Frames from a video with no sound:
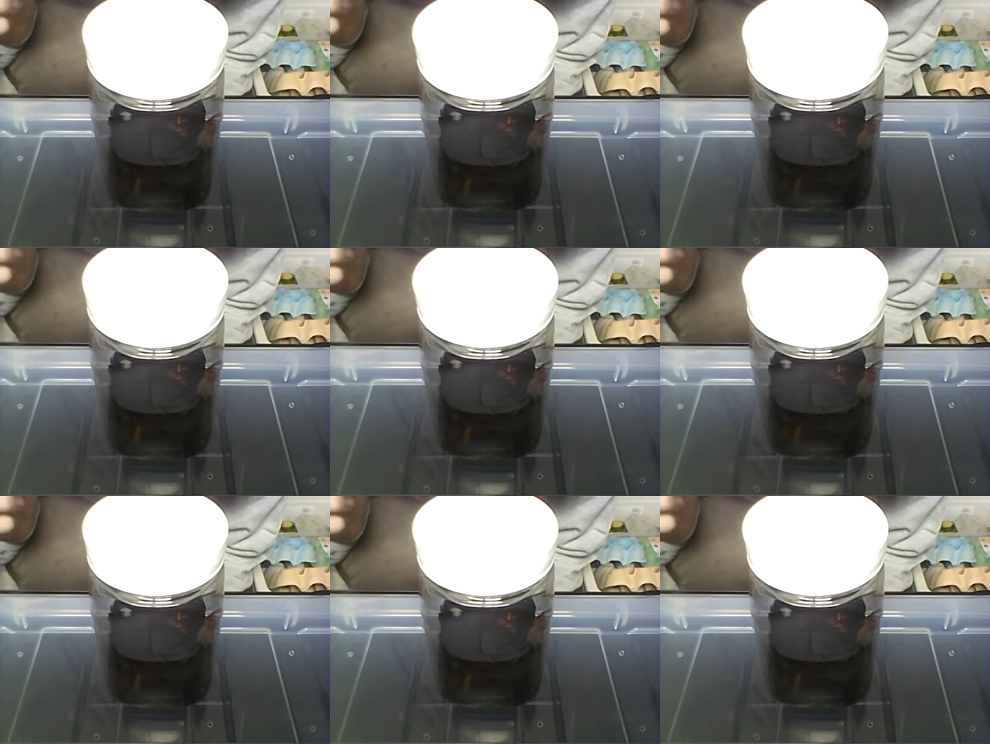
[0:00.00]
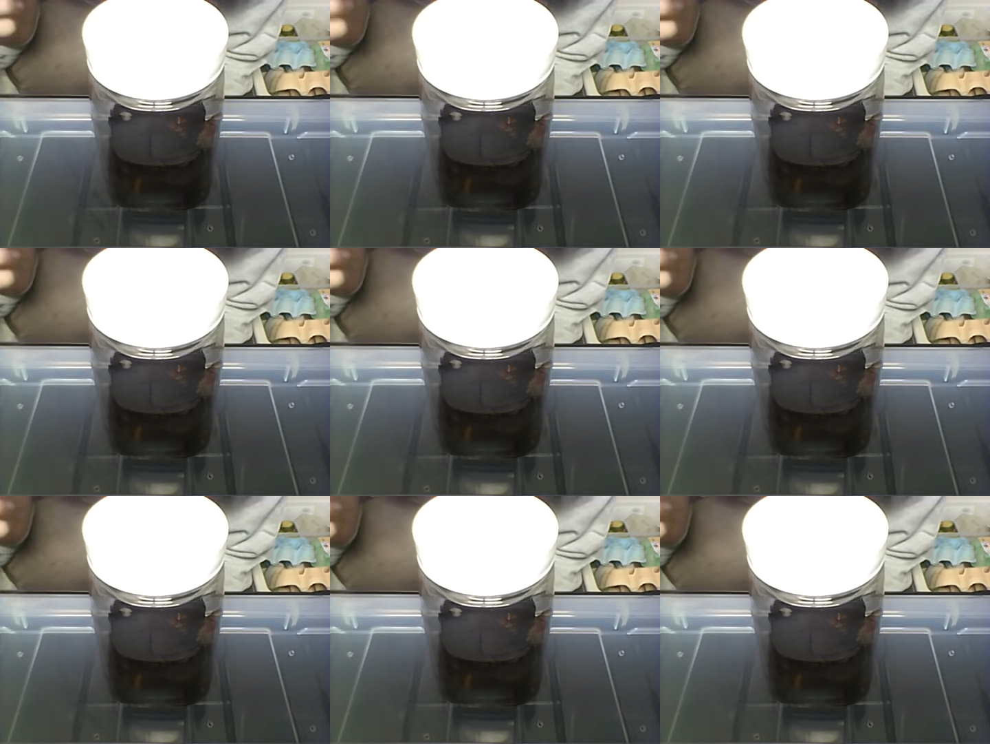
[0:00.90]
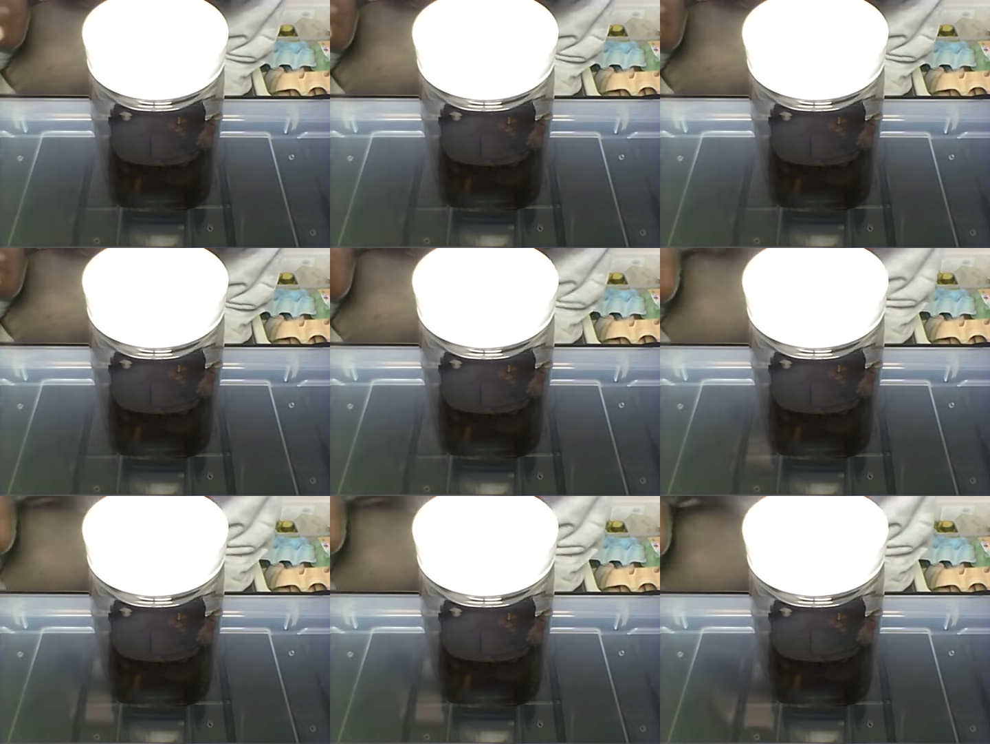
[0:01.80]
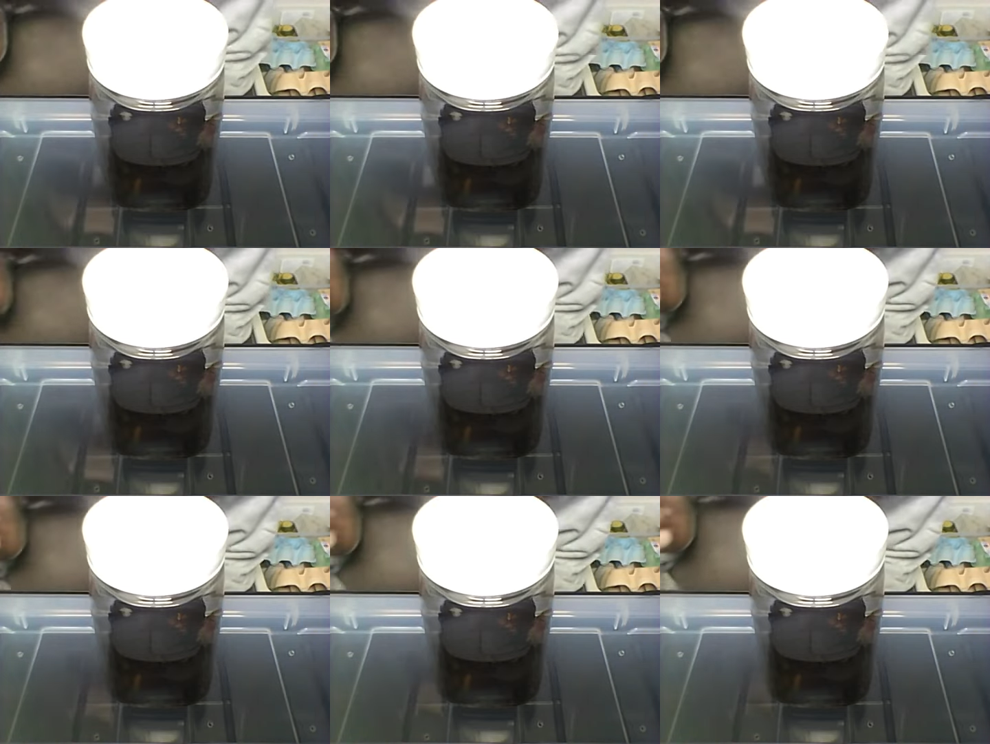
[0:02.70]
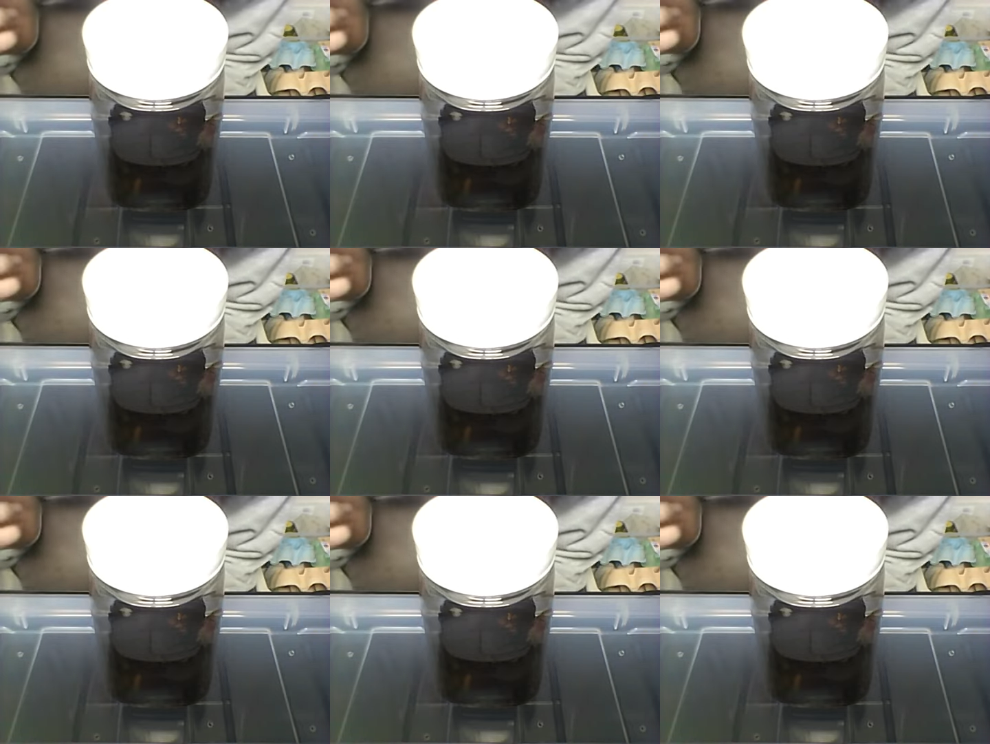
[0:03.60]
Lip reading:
No face is visible, so there are no lips to read.